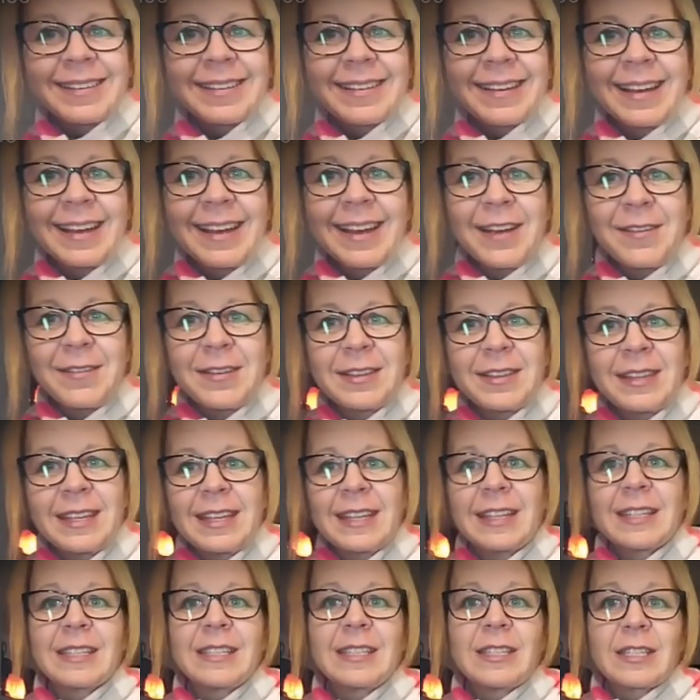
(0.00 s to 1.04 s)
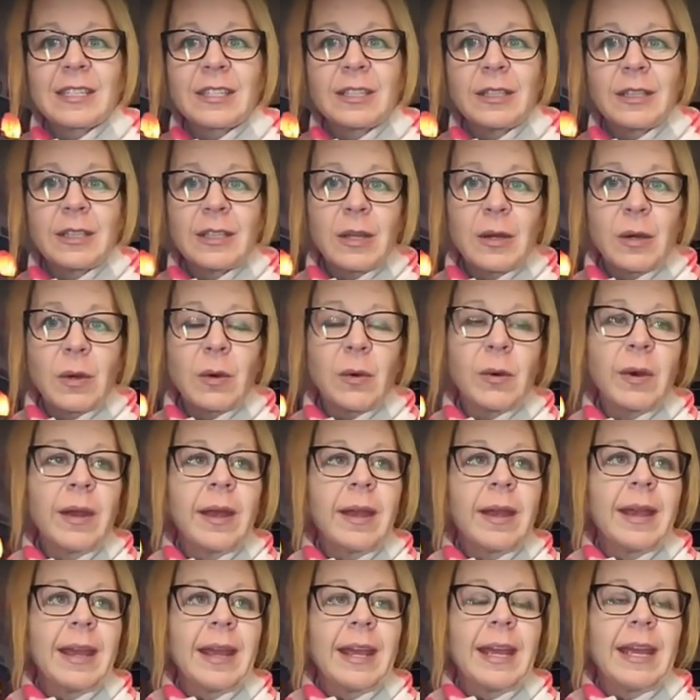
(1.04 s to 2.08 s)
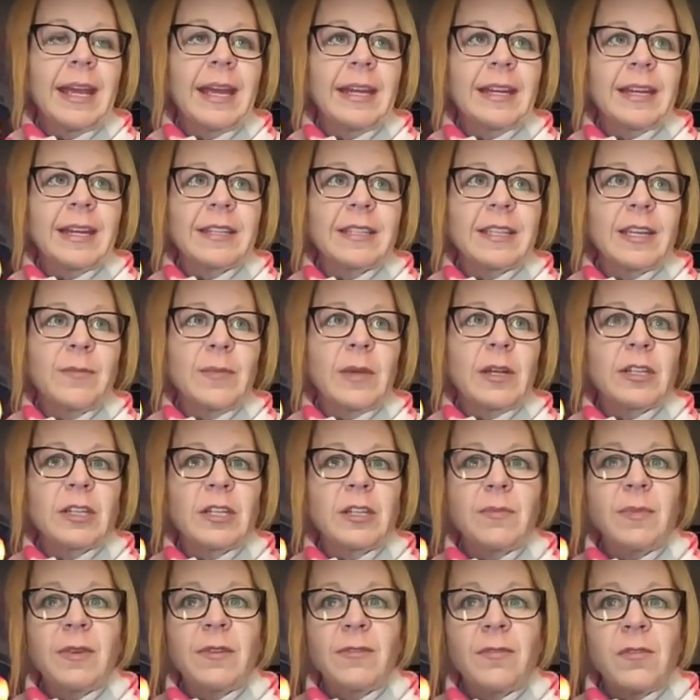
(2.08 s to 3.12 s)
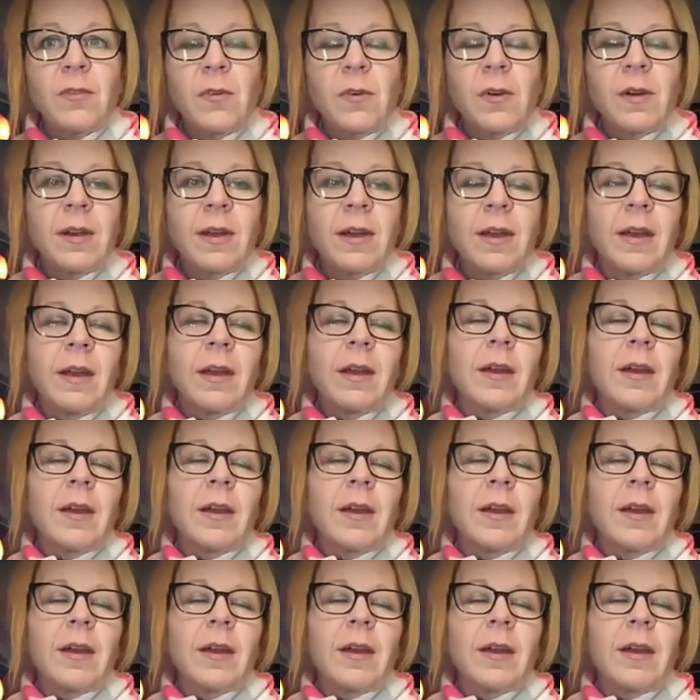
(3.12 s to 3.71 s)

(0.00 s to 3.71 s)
Okay, everything is in slow. And as I mentioned before,